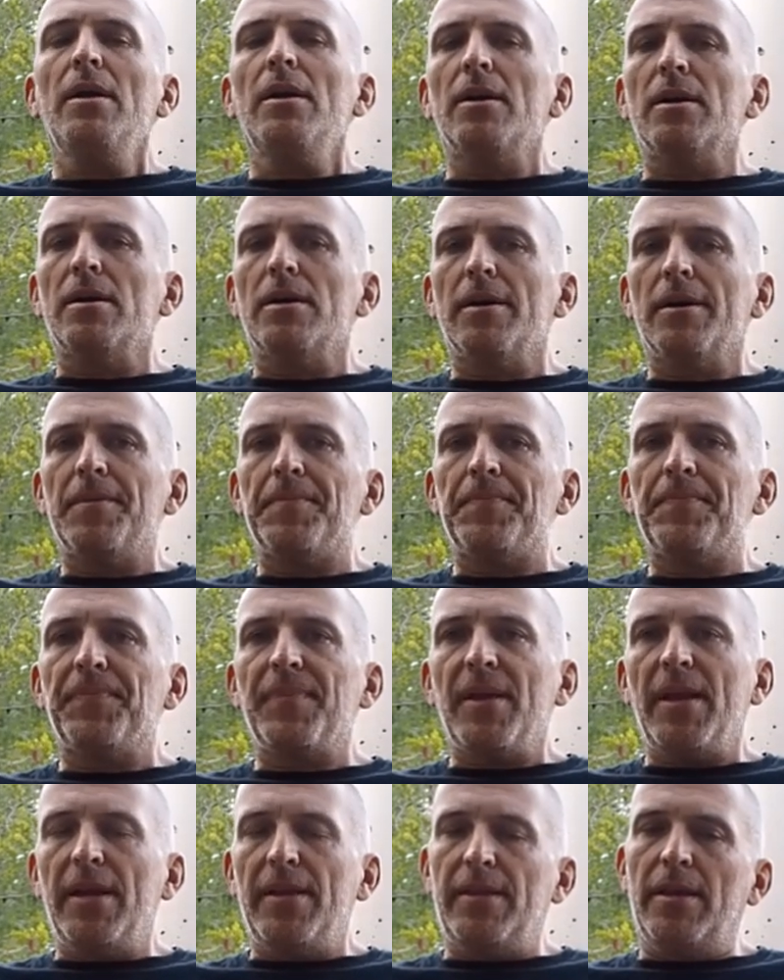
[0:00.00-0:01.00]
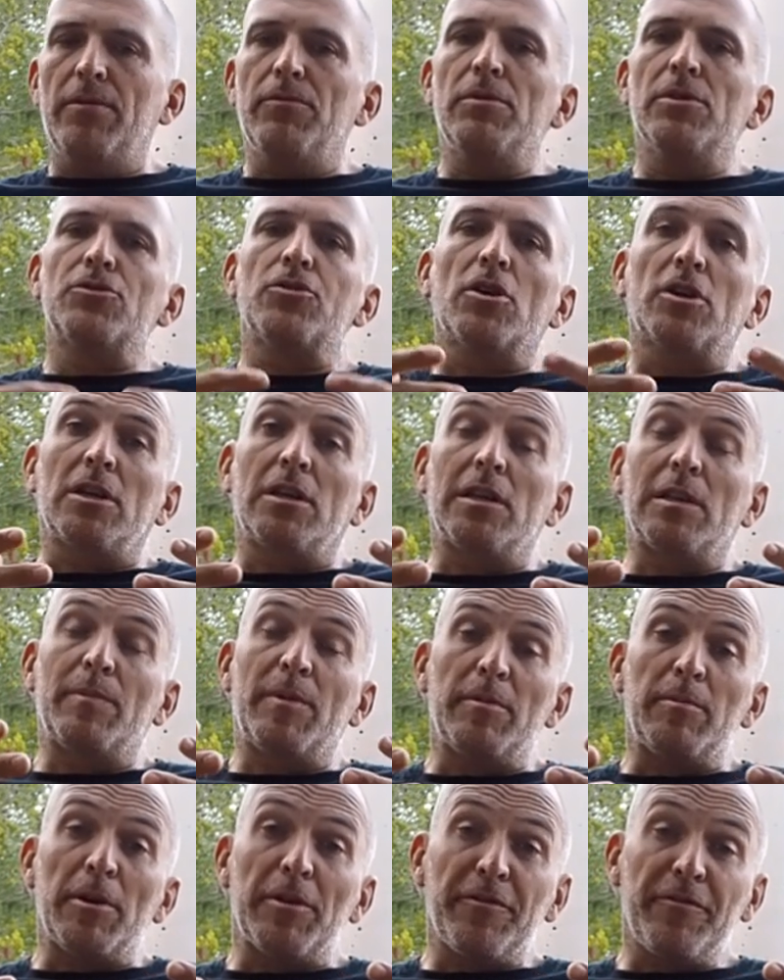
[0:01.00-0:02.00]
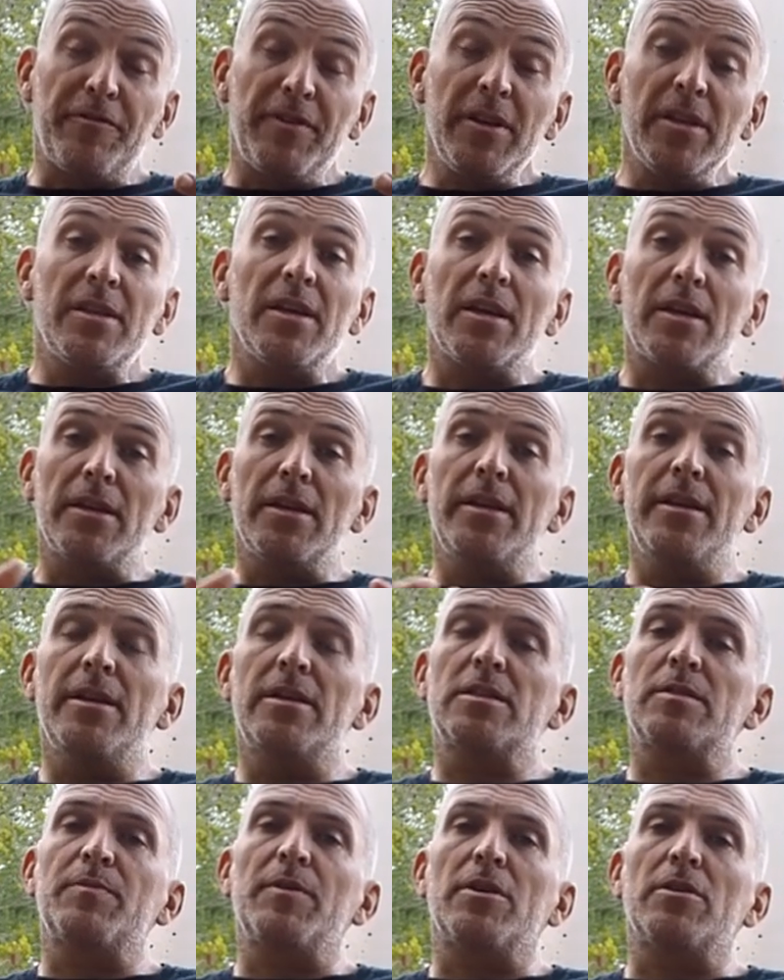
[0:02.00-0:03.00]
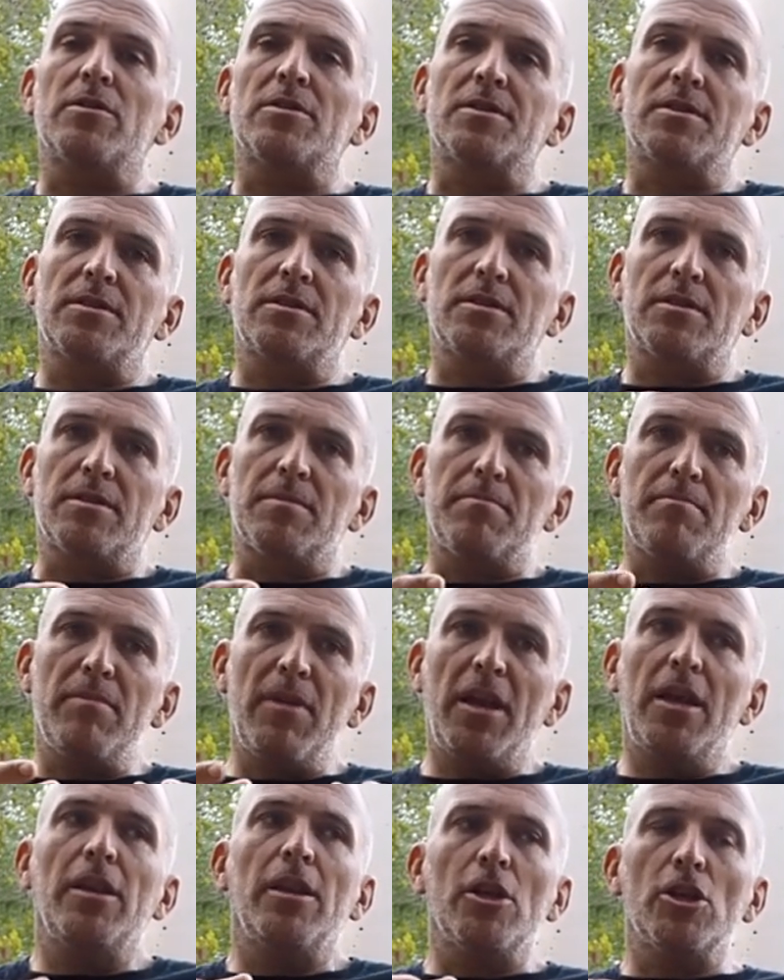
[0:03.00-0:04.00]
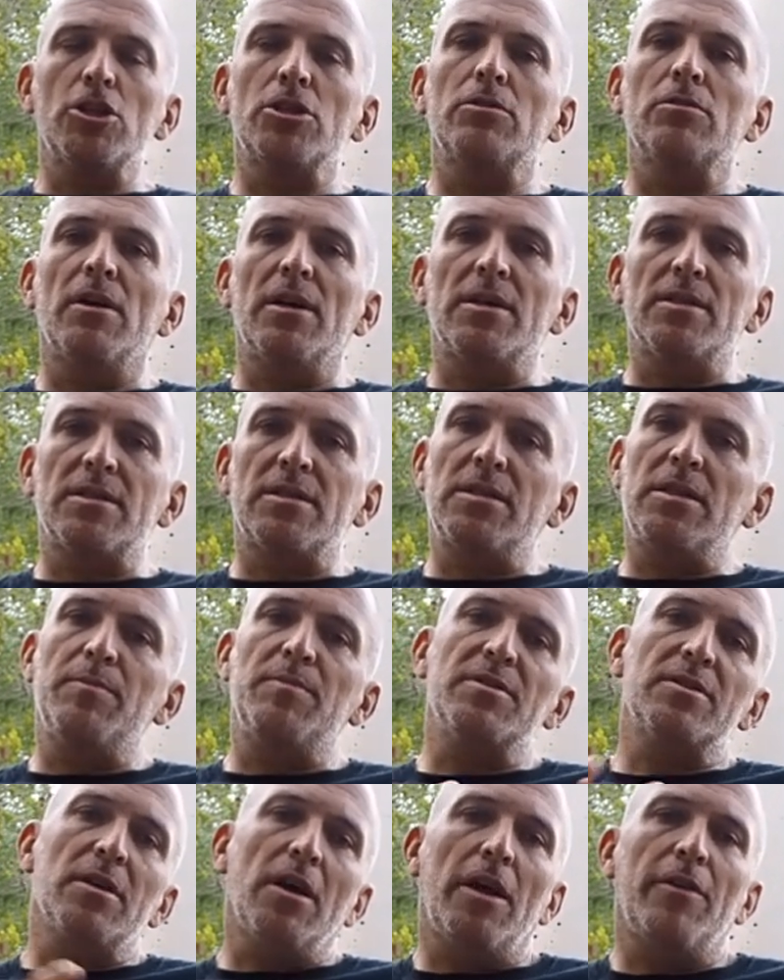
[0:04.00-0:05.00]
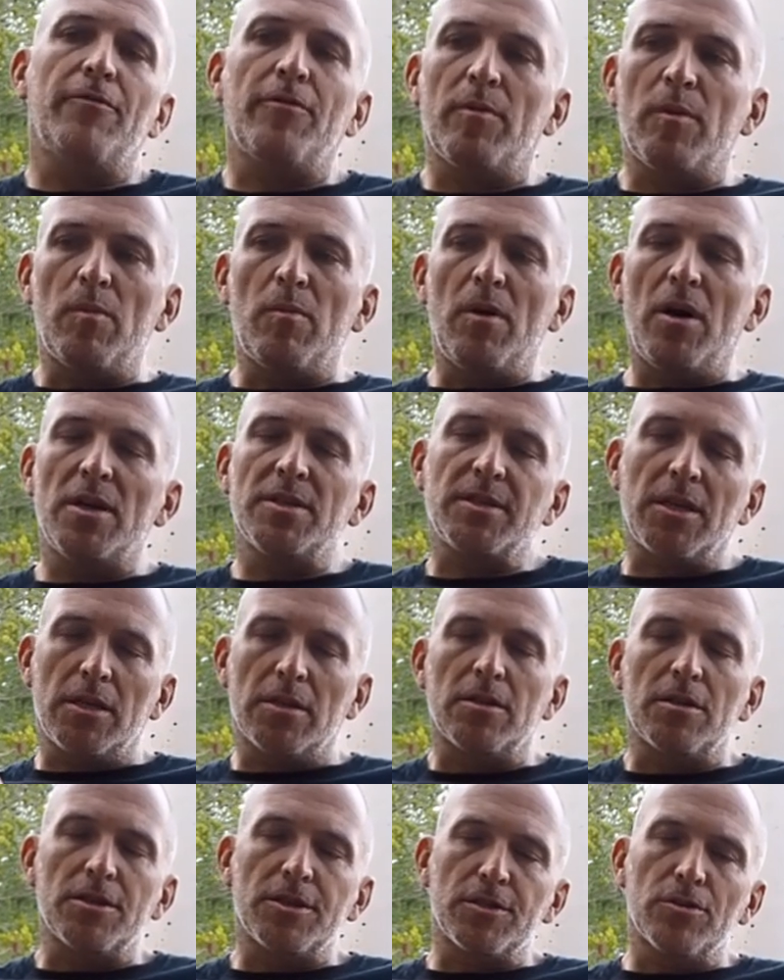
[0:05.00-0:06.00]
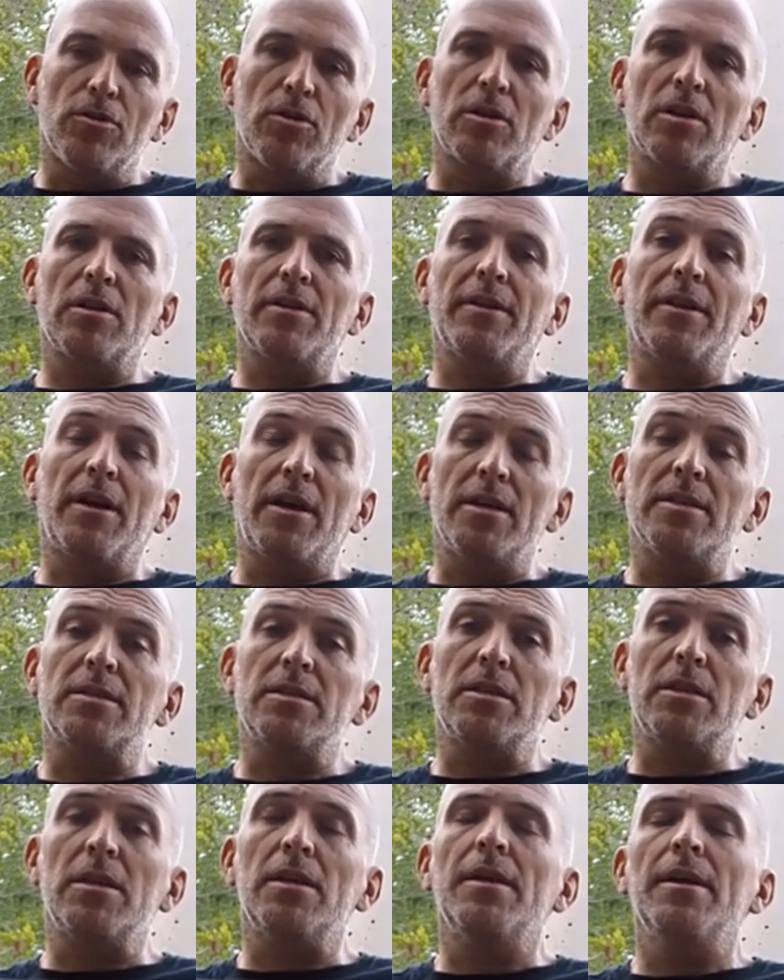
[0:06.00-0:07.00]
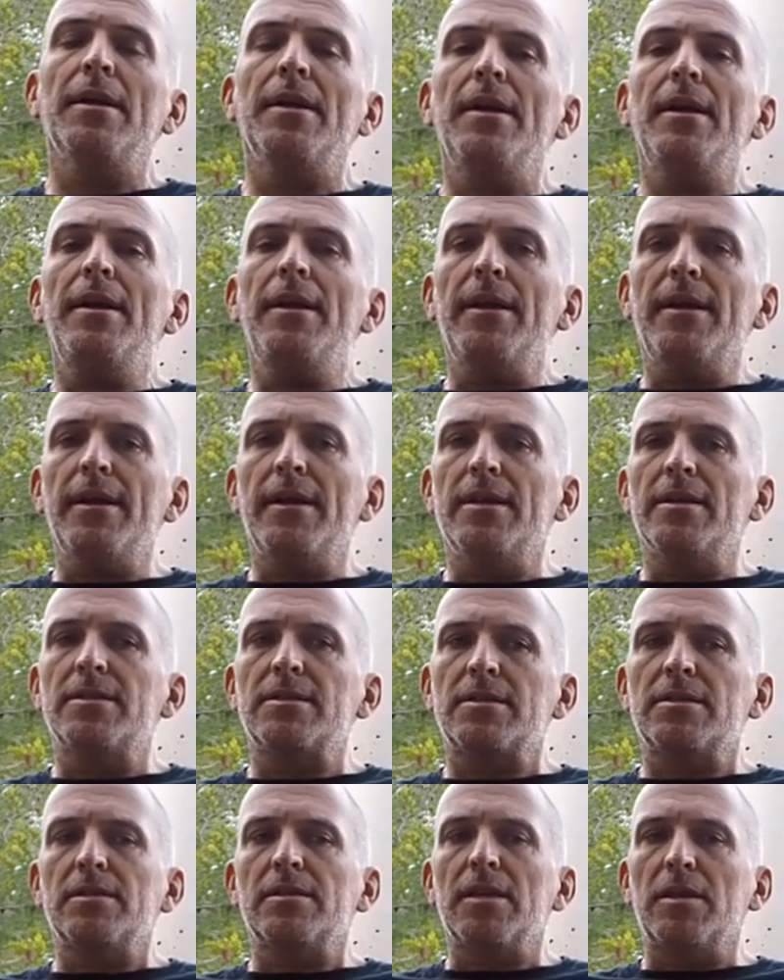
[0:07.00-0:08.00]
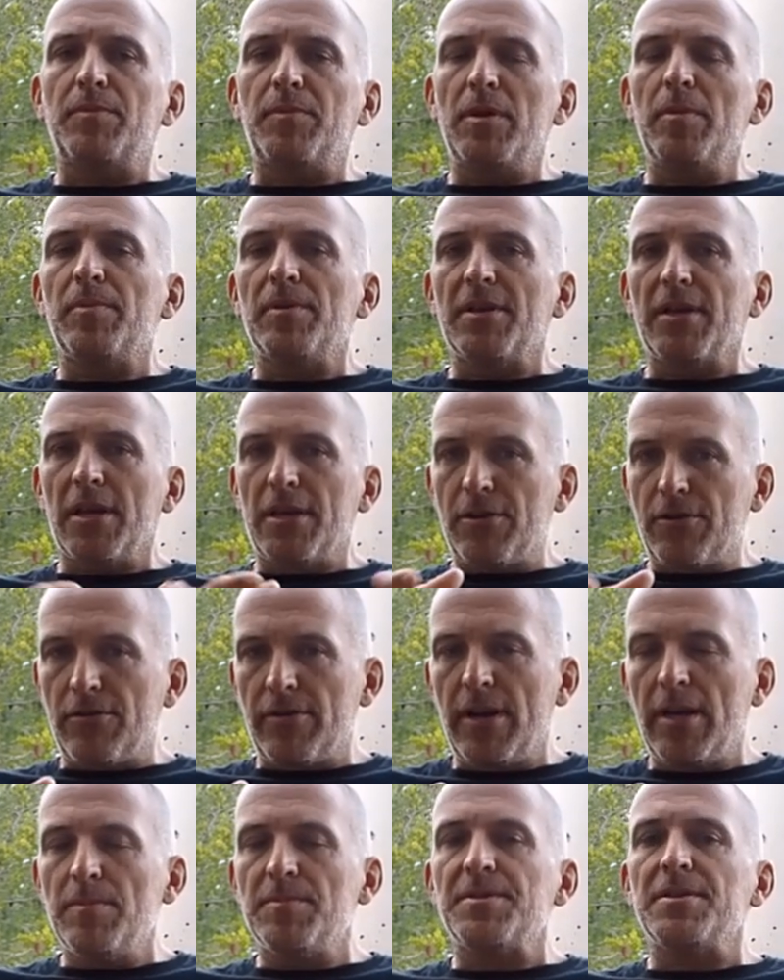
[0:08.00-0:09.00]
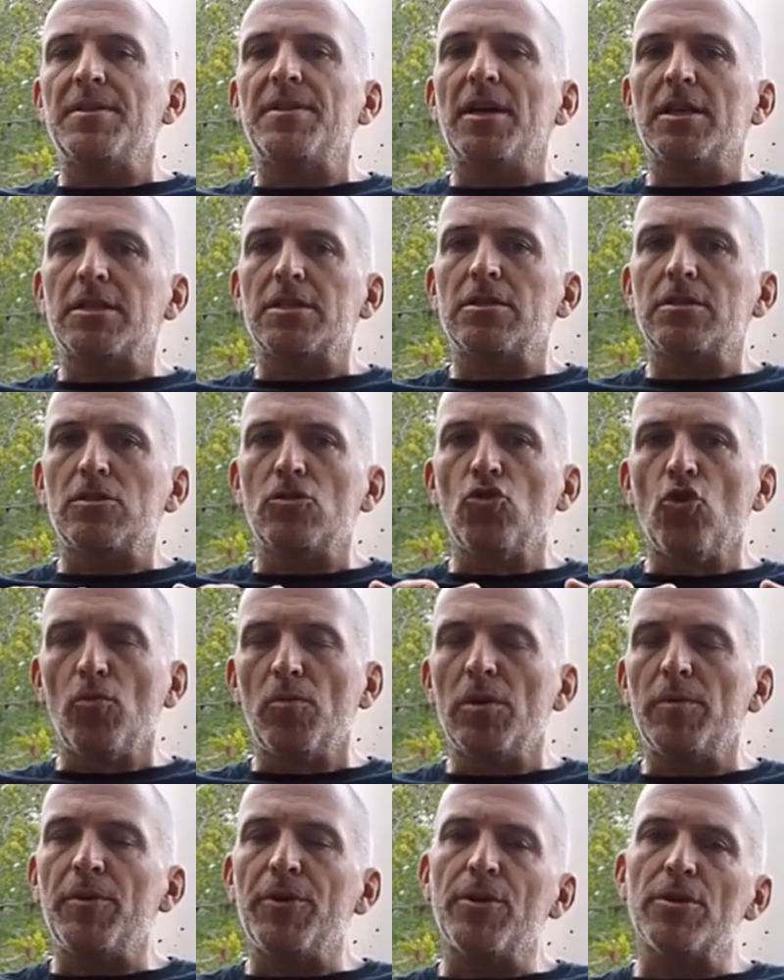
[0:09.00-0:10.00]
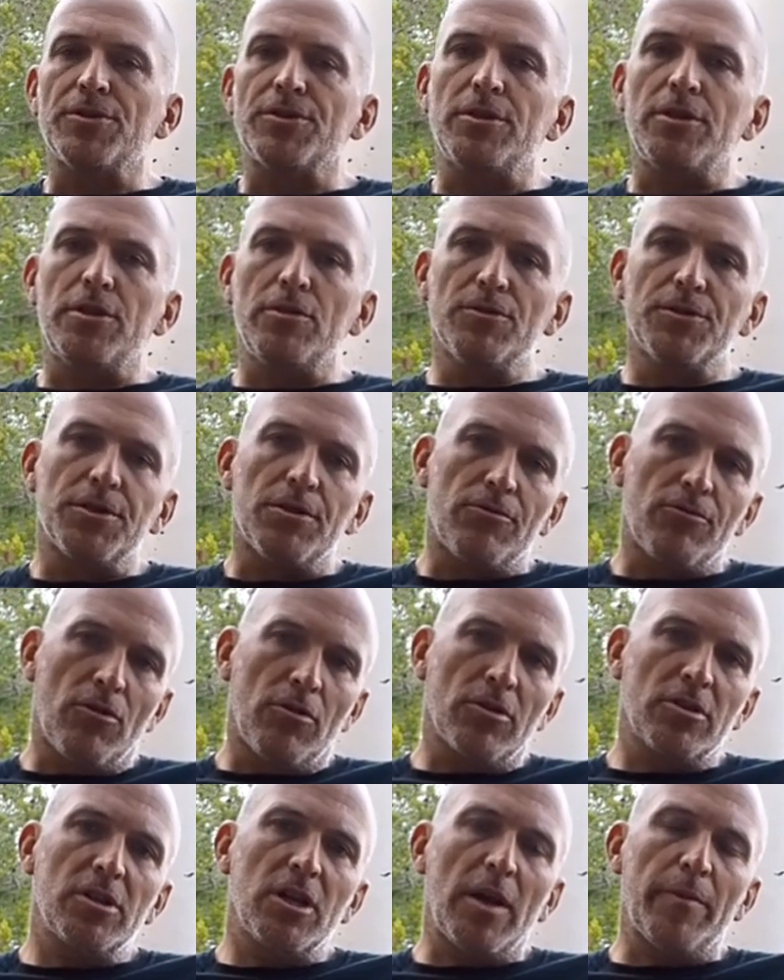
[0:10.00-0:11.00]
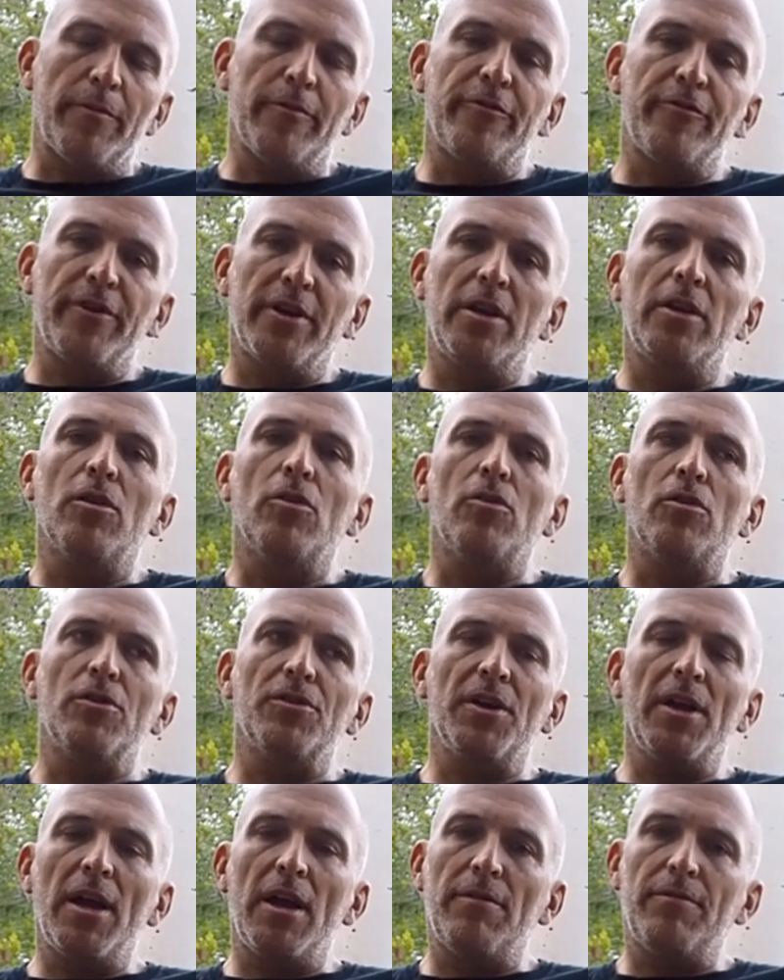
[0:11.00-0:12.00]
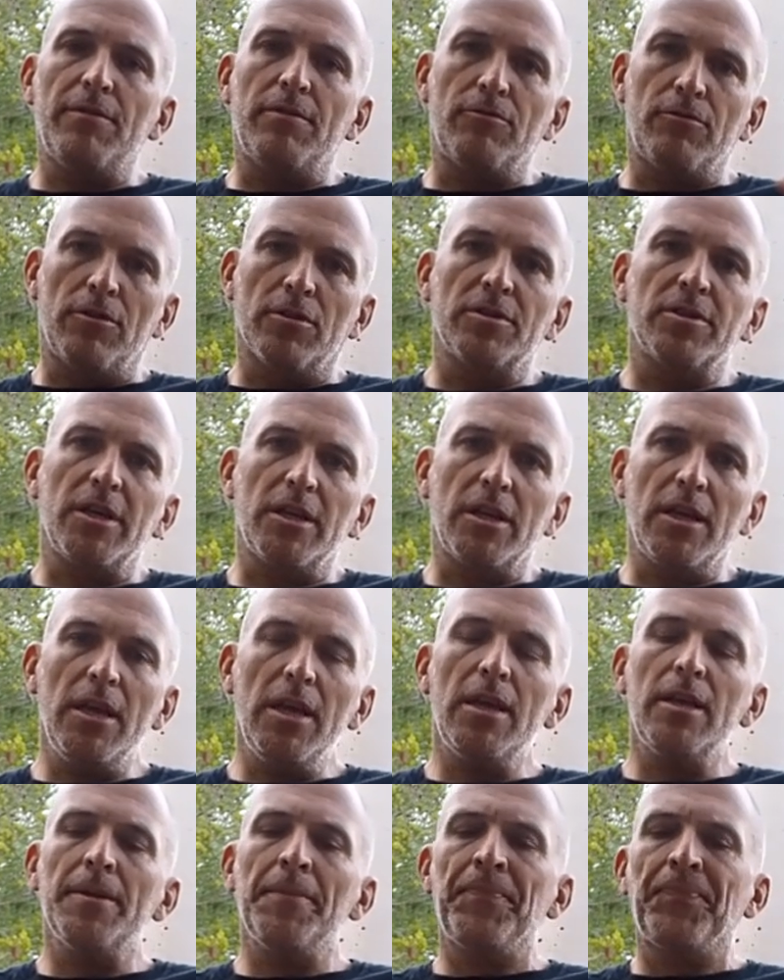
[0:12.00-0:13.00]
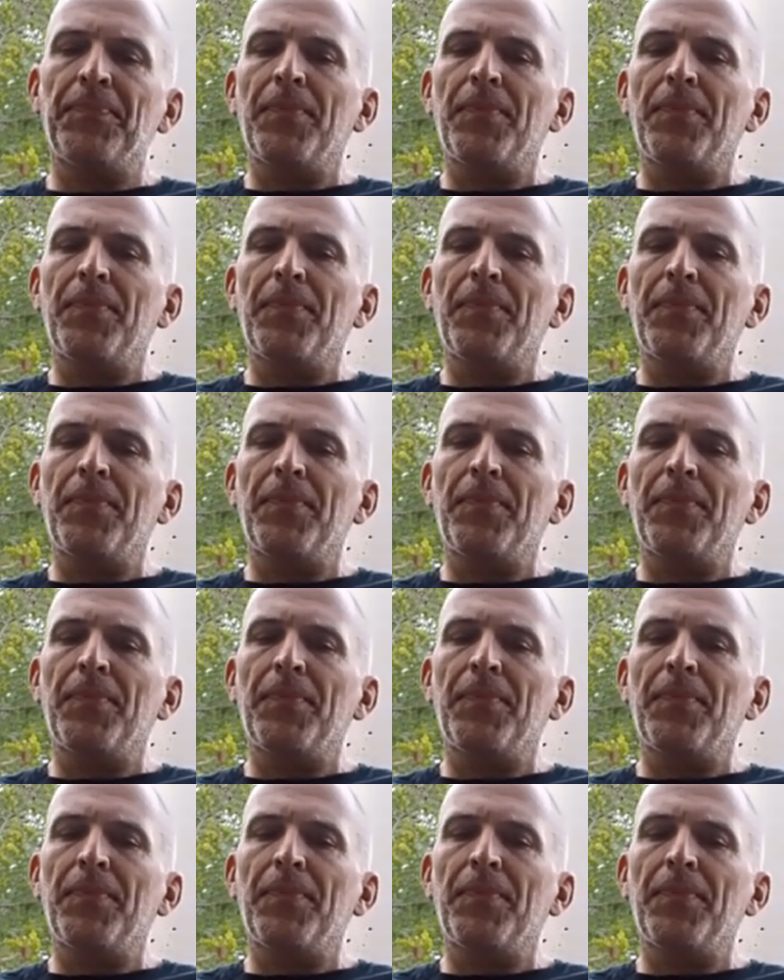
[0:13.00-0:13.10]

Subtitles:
And then we'll talk a little bit about fin techniques, because the main issue I see, beside from the mask and the snorkel that I see, is that people get cramps, and that's normally because they use the wrong type of fin or they have the wrong technique.